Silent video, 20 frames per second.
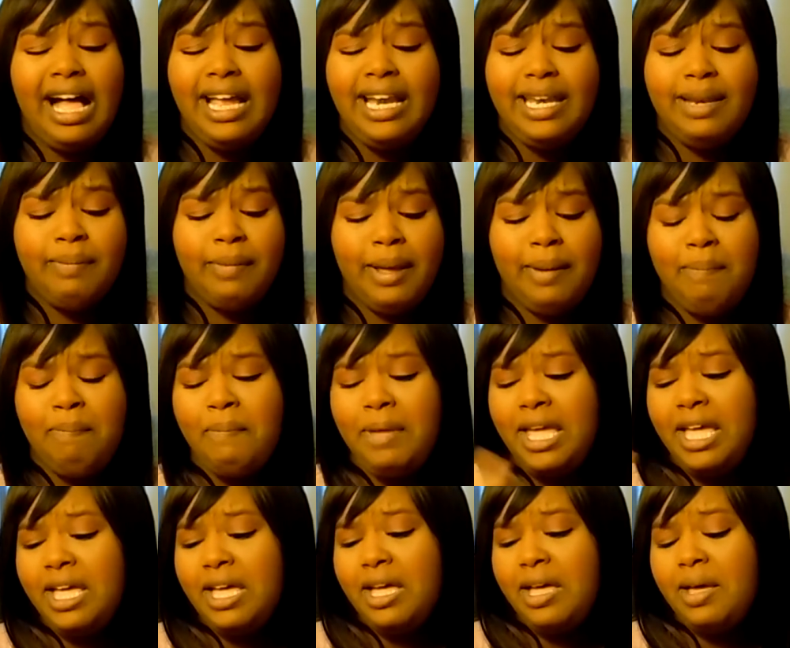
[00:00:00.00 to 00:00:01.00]
I did my
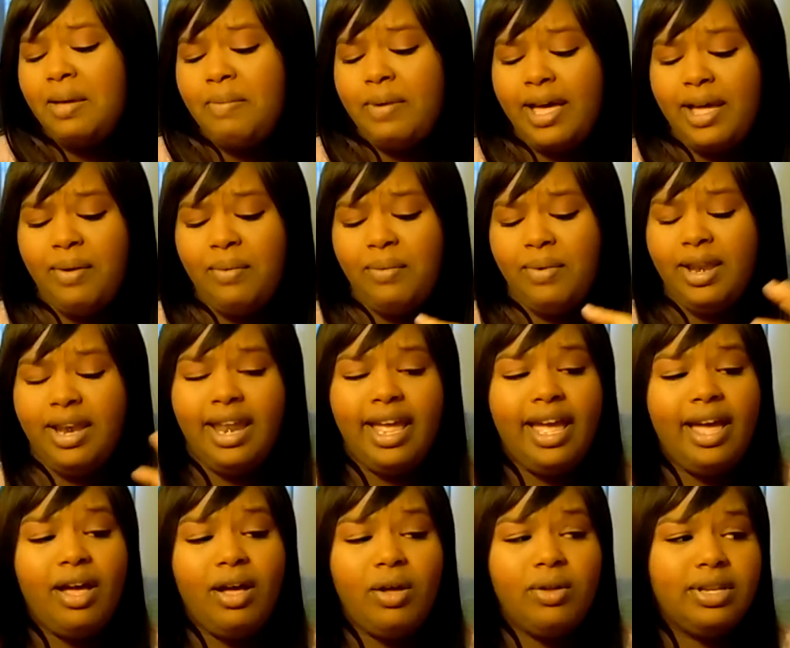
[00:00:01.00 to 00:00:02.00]
makeup, I went
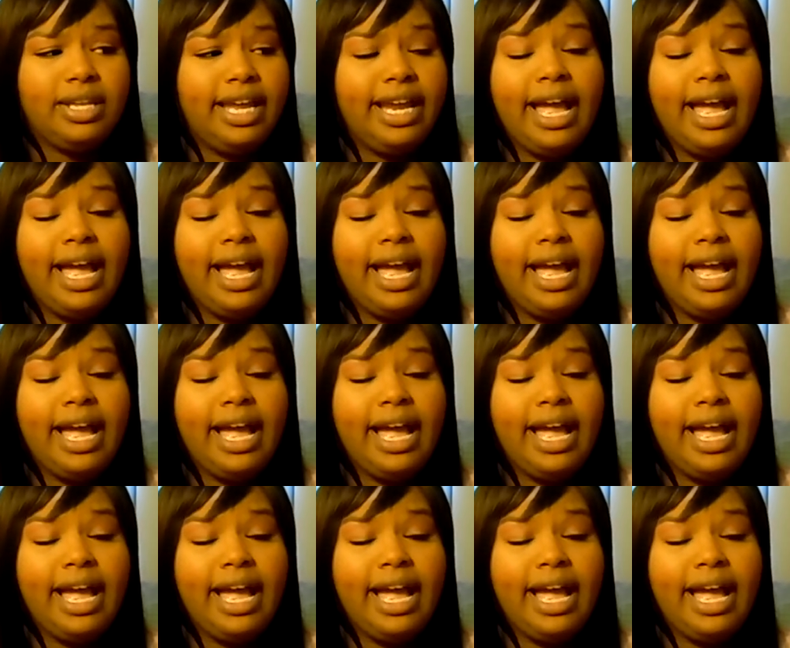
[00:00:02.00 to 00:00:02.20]
out,